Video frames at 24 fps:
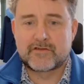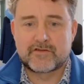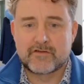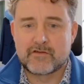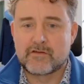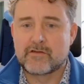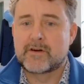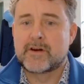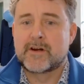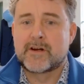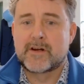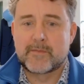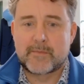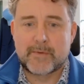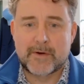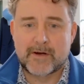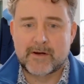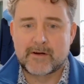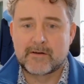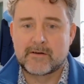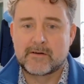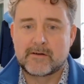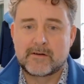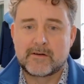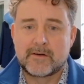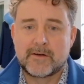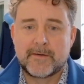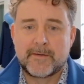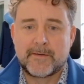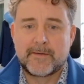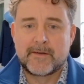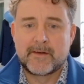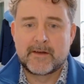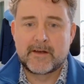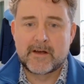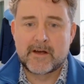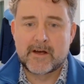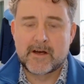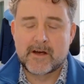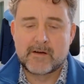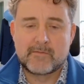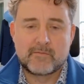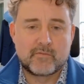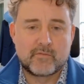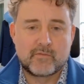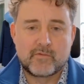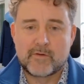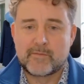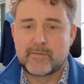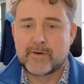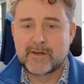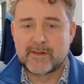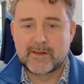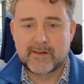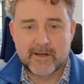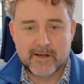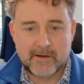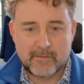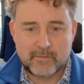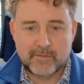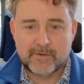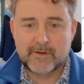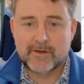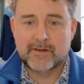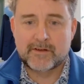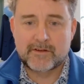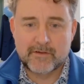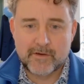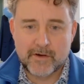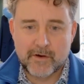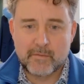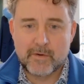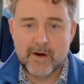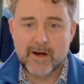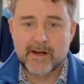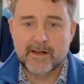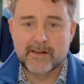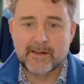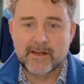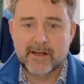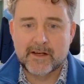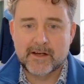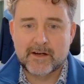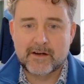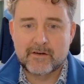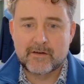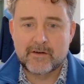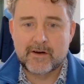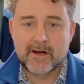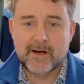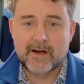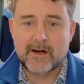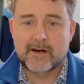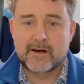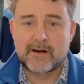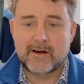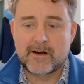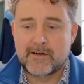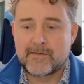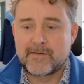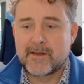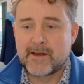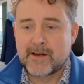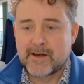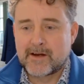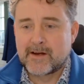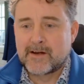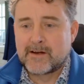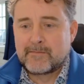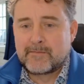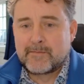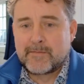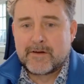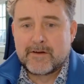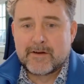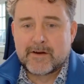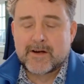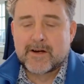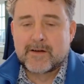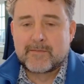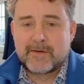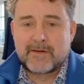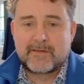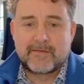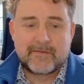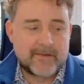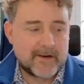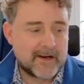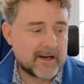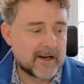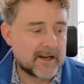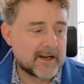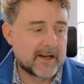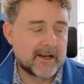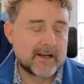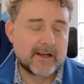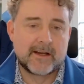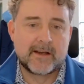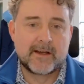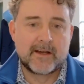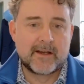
strong, independent woman, they're doing well in their career, and they're going to be feeling,